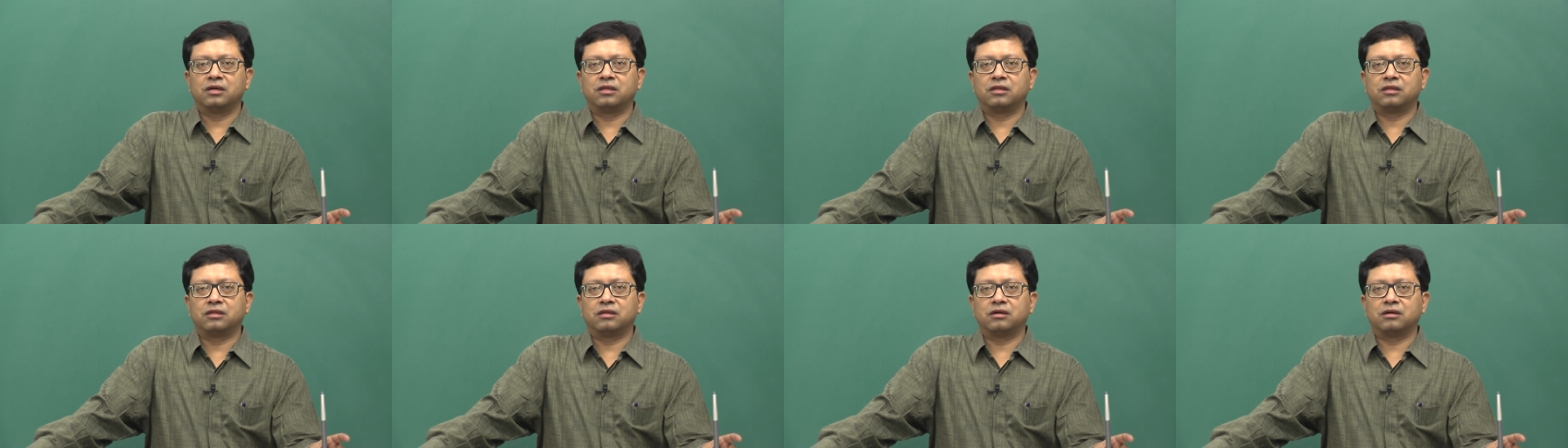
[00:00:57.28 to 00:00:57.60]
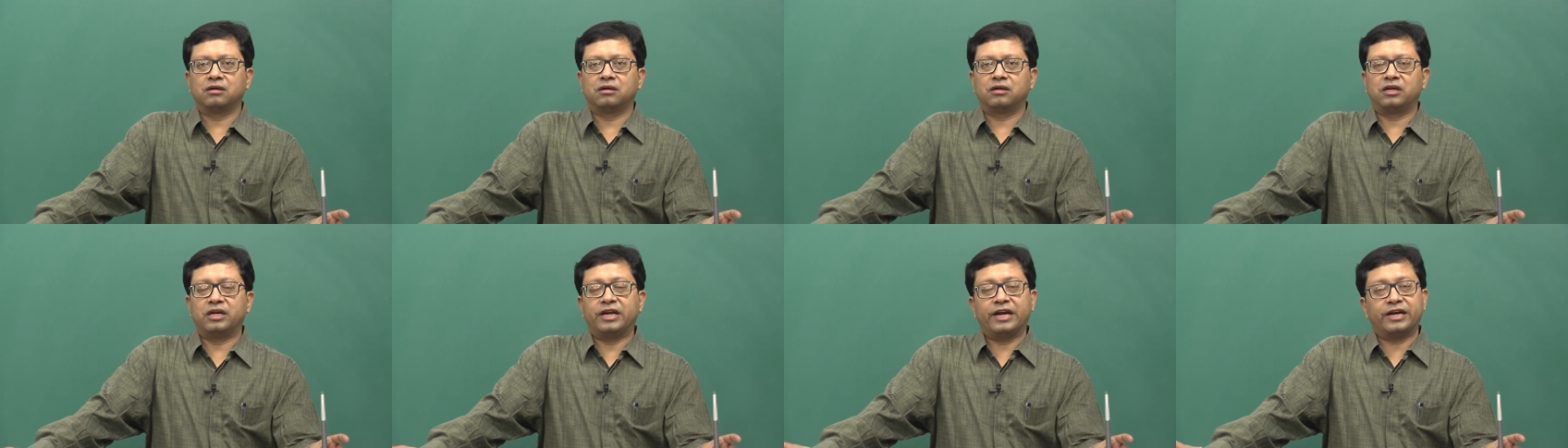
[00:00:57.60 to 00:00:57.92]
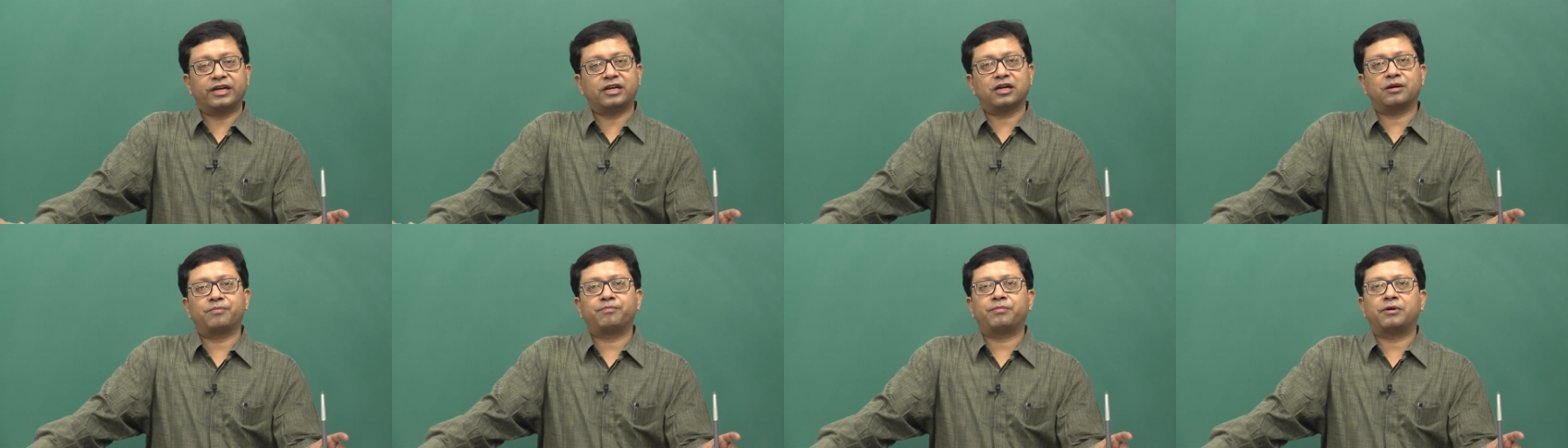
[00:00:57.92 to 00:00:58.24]
the
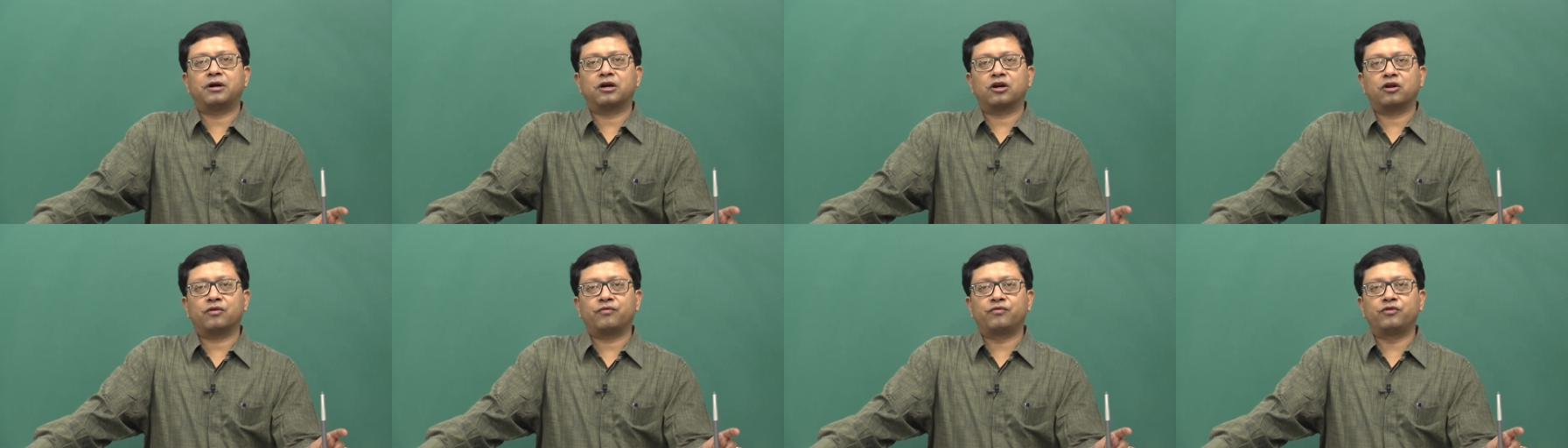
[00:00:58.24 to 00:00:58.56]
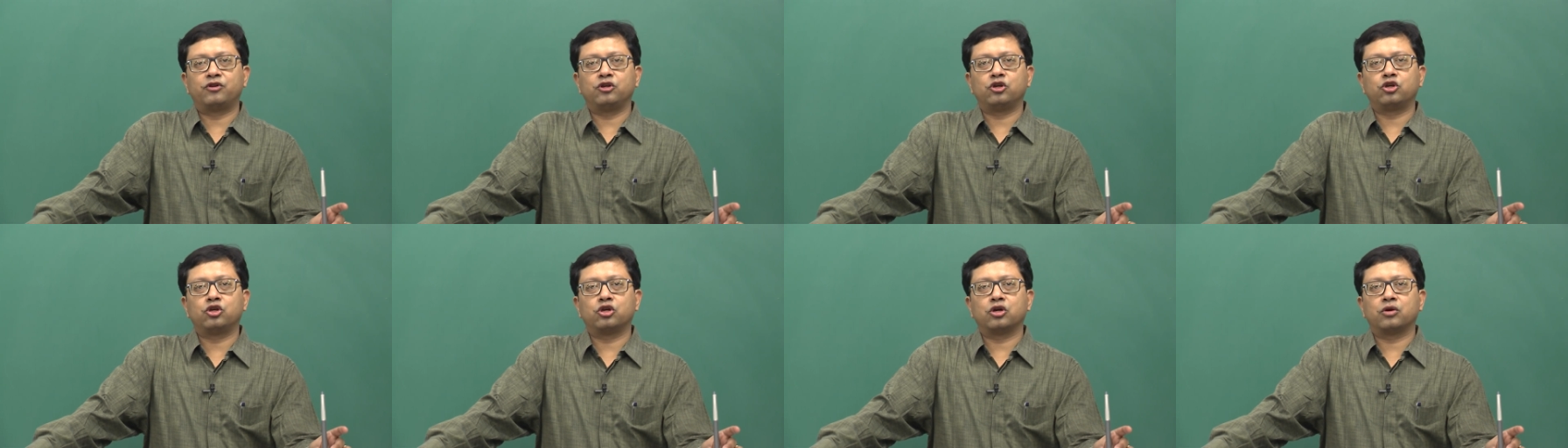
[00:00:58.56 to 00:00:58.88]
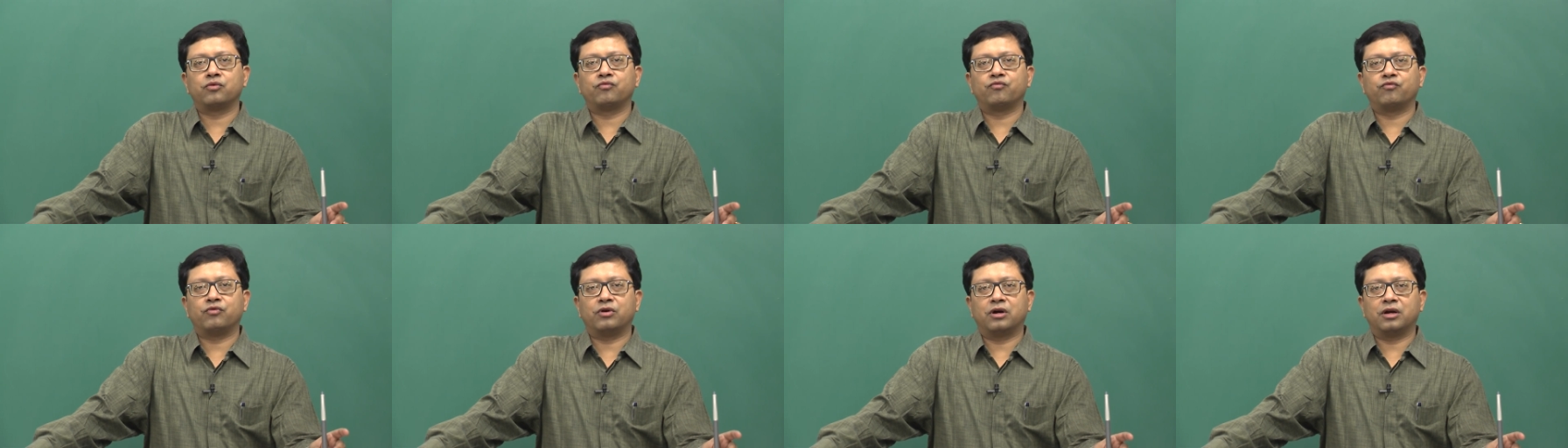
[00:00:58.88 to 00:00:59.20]
later part of
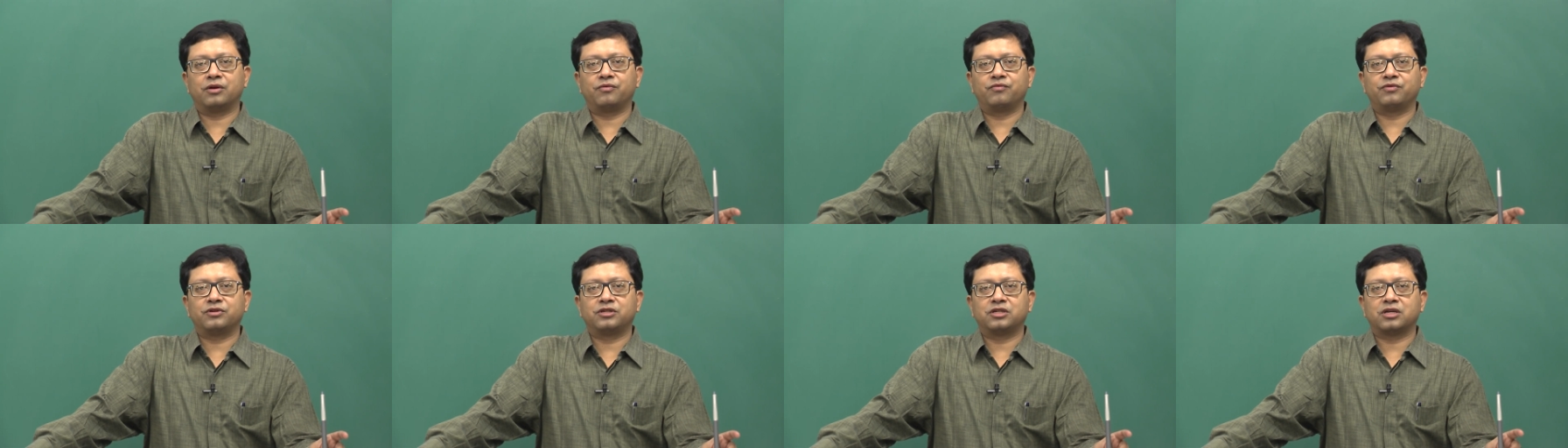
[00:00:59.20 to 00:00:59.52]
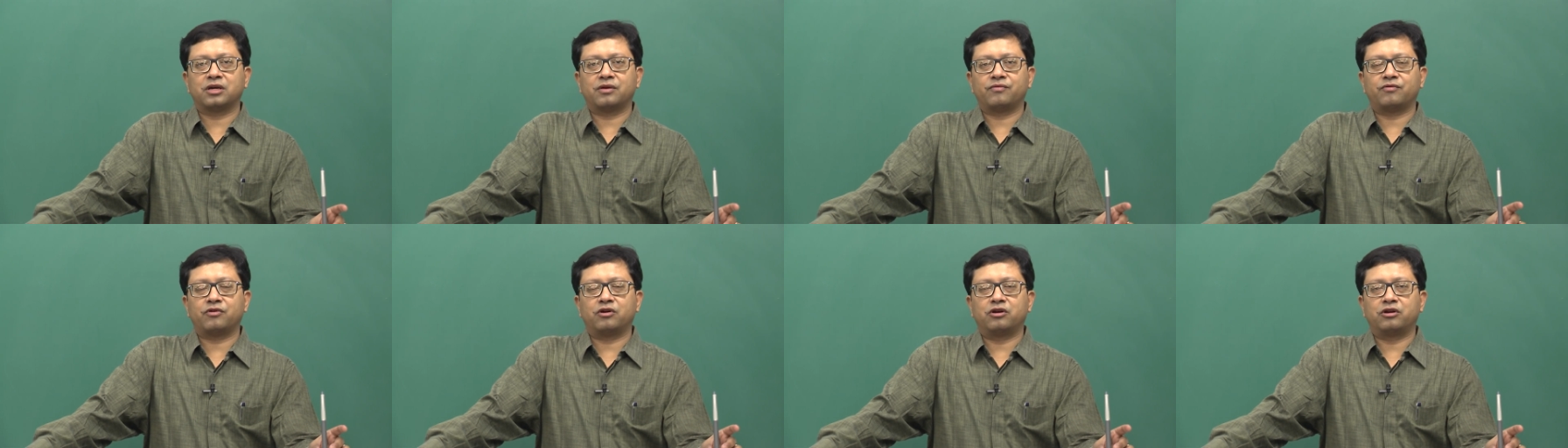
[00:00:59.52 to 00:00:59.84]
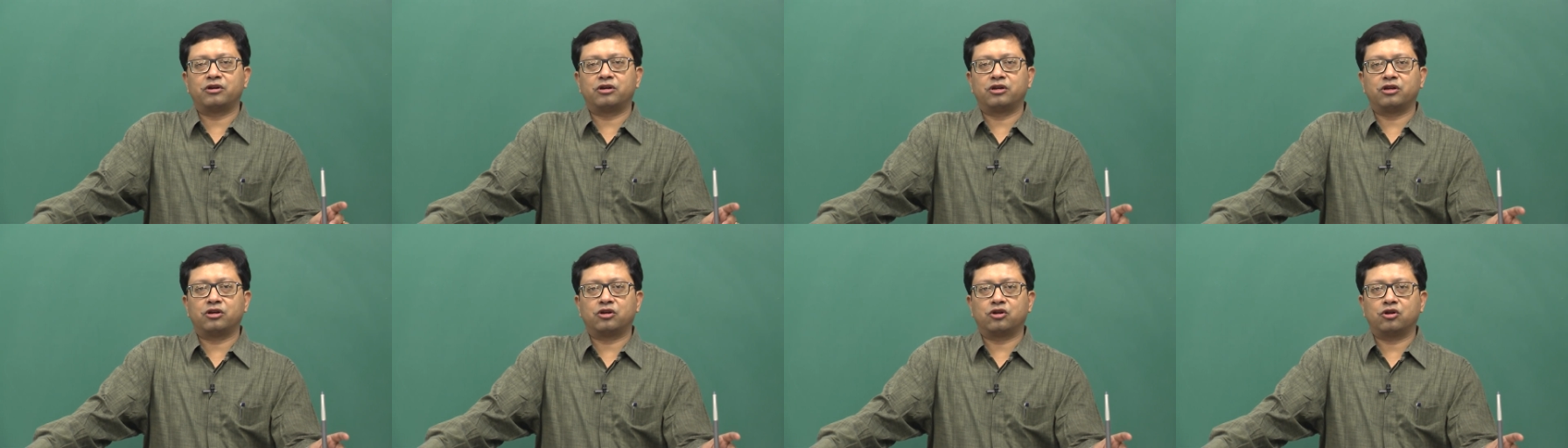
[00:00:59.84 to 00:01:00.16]
TQM1, which I have
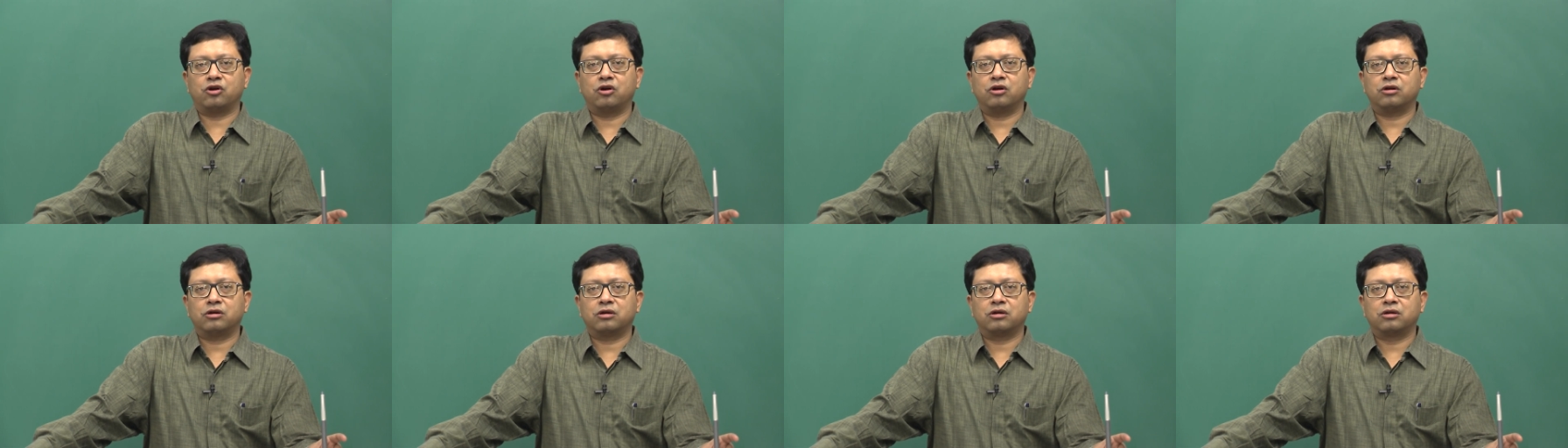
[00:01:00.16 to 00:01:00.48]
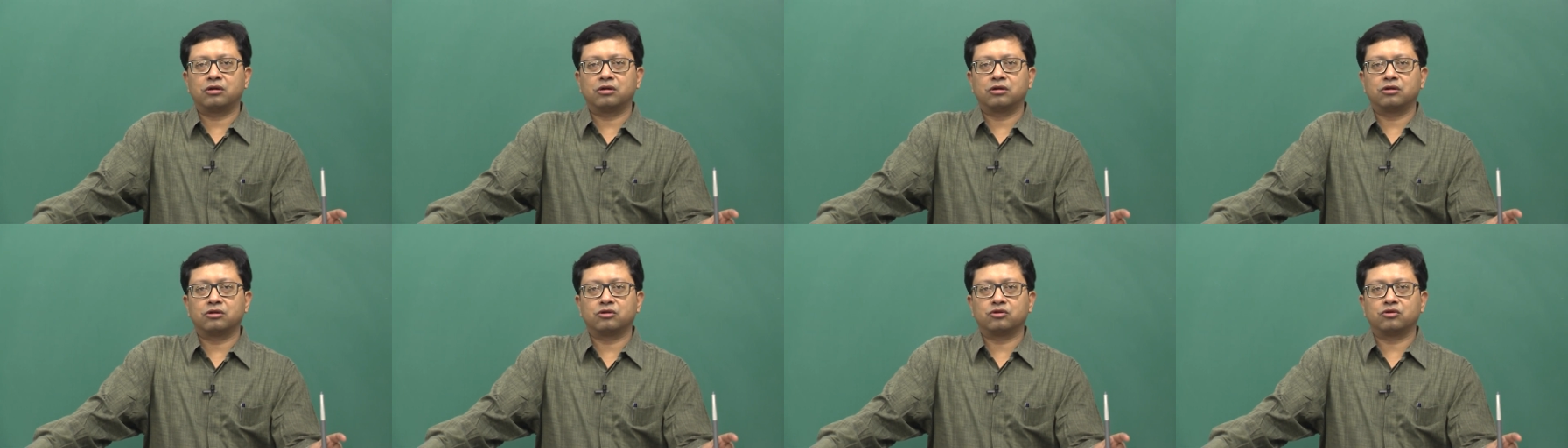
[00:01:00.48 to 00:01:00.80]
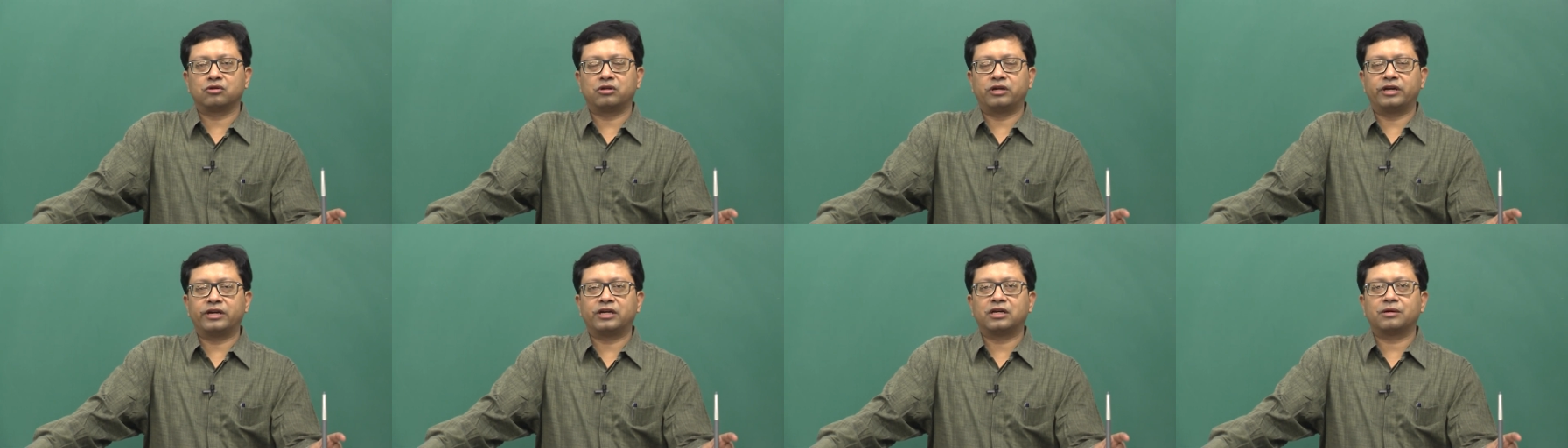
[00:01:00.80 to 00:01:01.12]
already taught. So,
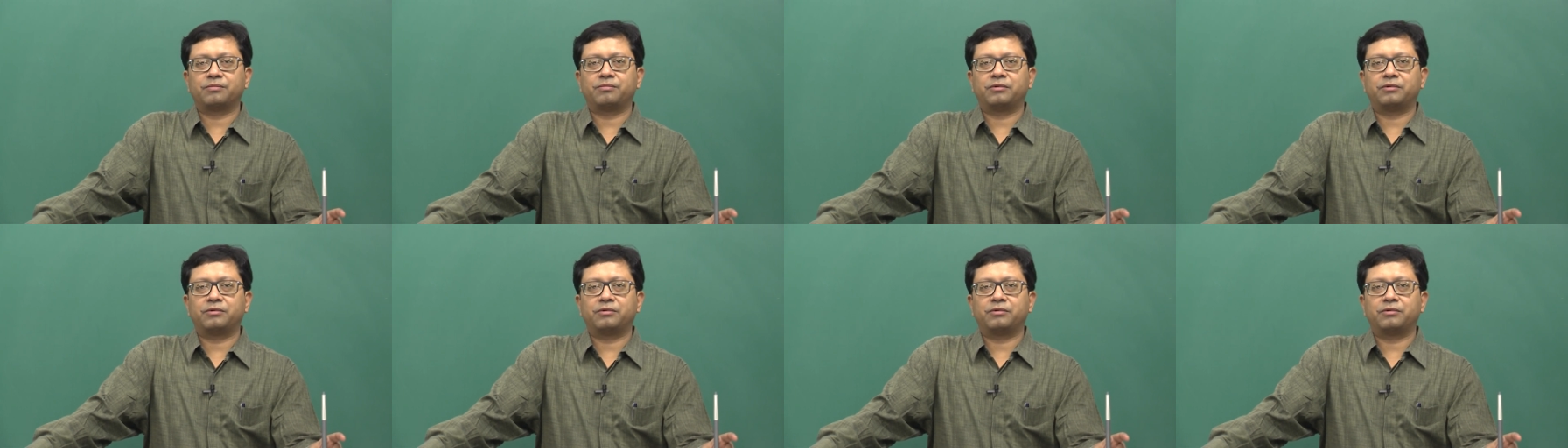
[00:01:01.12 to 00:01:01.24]
later